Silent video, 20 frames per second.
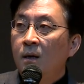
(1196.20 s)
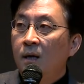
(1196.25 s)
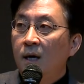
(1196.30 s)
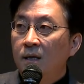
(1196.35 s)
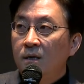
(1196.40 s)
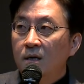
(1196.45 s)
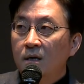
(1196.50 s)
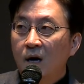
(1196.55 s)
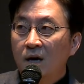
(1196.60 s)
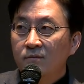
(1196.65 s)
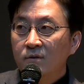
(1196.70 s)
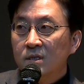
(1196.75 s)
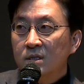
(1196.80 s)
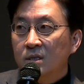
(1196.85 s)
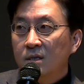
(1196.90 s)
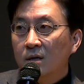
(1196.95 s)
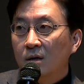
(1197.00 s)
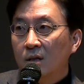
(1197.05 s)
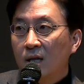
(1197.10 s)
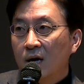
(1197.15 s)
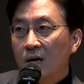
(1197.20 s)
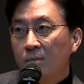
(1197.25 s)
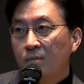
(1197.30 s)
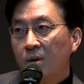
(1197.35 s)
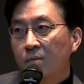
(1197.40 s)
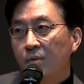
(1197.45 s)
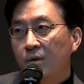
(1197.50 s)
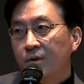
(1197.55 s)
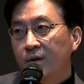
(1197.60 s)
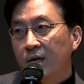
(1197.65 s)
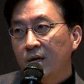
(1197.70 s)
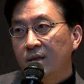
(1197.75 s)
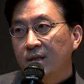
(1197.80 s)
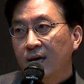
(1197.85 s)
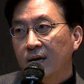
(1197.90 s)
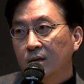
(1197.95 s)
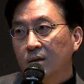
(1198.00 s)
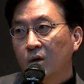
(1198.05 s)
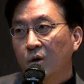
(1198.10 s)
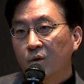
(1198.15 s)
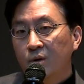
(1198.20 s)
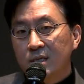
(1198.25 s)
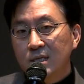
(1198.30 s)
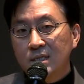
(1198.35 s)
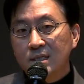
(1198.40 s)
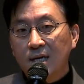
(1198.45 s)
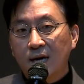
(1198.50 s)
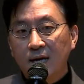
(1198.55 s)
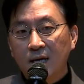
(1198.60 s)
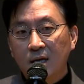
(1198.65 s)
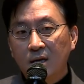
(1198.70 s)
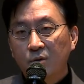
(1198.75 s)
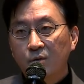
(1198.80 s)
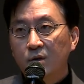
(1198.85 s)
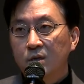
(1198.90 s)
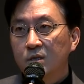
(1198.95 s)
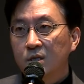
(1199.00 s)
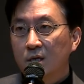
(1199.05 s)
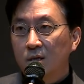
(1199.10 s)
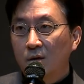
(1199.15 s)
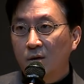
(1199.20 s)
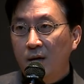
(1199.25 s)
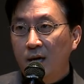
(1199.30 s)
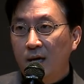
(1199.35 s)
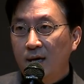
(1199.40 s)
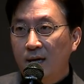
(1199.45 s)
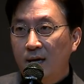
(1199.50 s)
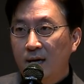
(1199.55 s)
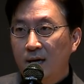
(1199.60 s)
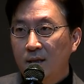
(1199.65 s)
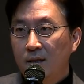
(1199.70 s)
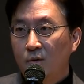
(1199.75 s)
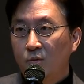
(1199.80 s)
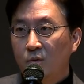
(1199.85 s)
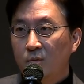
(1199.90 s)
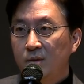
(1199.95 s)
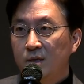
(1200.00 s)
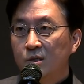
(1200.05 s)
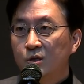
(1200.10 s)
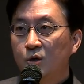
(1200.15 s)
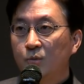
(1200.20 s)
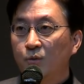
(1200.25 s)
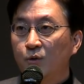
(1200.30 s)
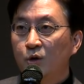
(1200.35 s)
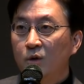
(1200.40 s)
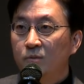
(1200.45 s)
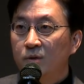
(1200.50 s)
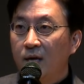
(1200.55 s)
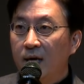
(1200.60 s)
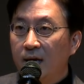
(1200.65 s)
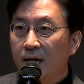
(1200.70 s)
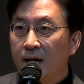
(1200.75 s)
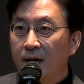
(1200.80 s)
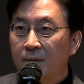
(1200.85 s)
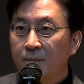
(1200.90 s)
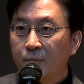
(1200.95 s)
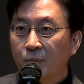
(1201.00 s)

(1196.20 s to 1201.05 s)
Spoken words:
And then obviously a lot of people think that coinciding with general AI, there will be superhuman AI,